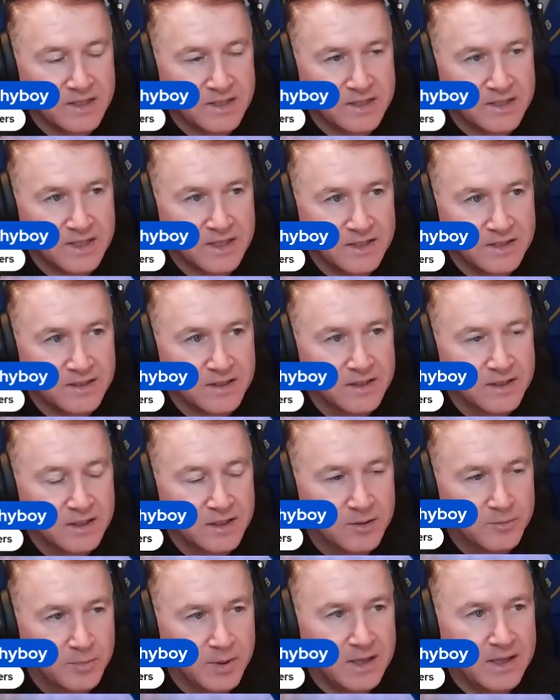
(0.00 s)
you said,
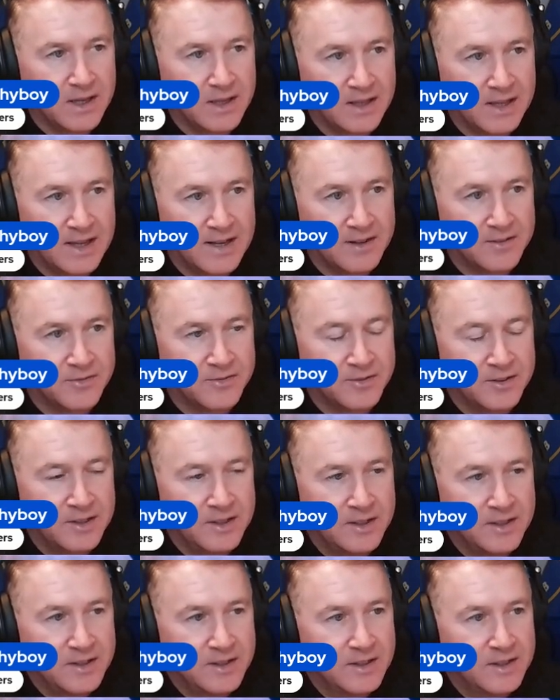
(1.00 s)
a bit of a laugh,
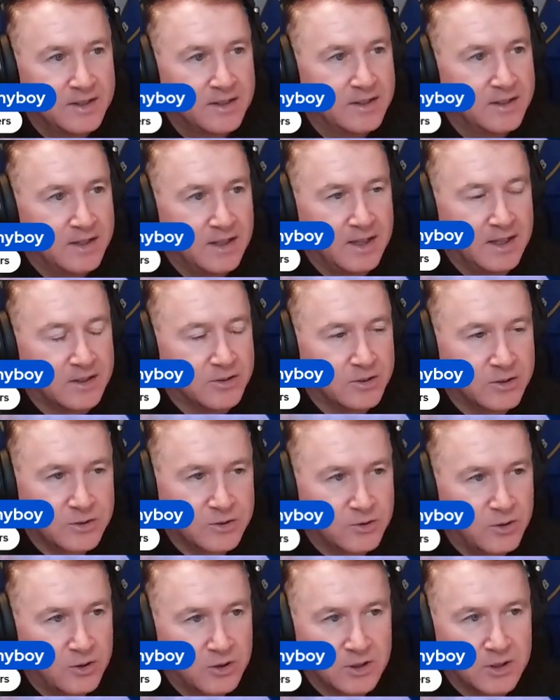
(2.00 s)
and
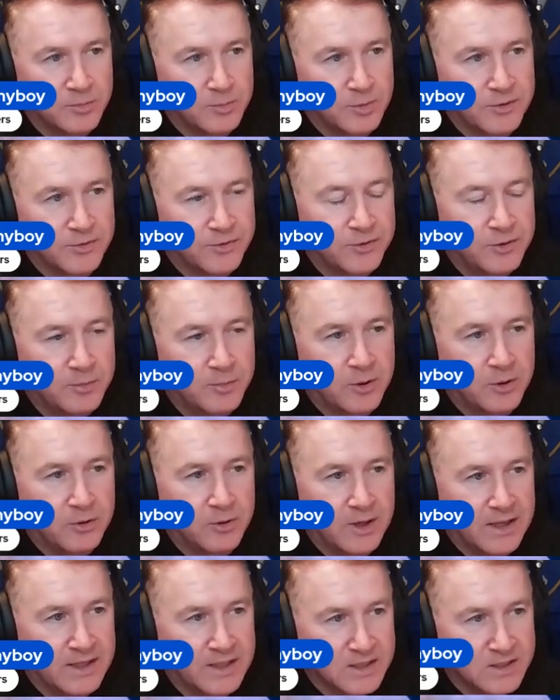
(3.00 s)
just talking about
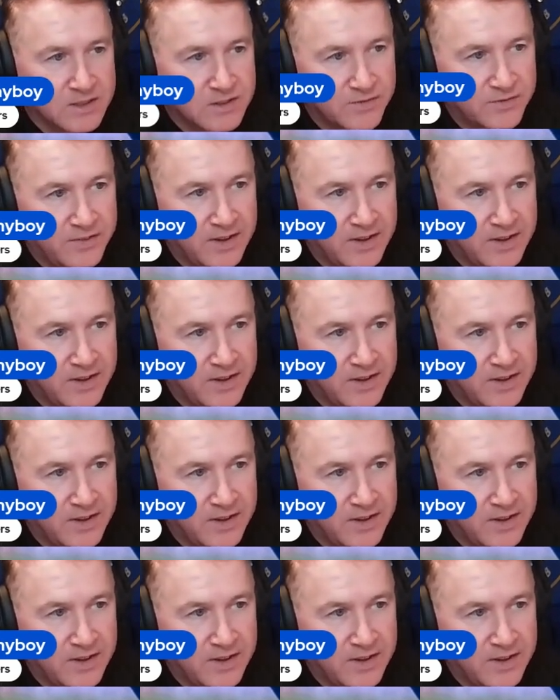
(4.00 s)
football. And it's